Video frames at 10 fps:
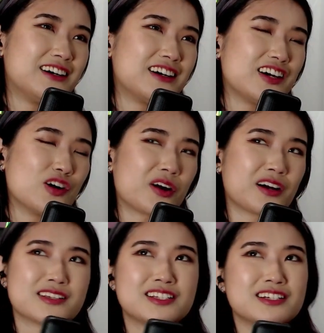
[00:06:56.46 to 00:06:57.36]
Yo, I
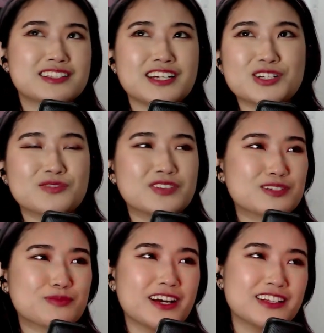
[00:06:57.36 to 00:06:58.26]
gotta see the stage of
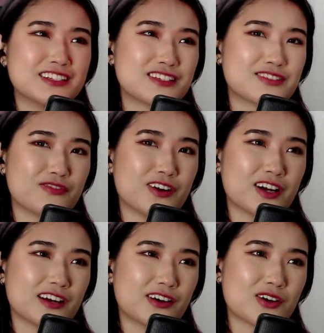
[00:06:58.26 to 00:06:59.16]
this, man. This is
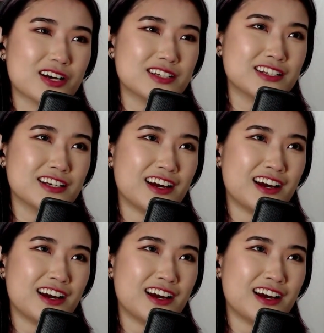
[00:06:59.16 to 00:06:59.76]
fucking crazy.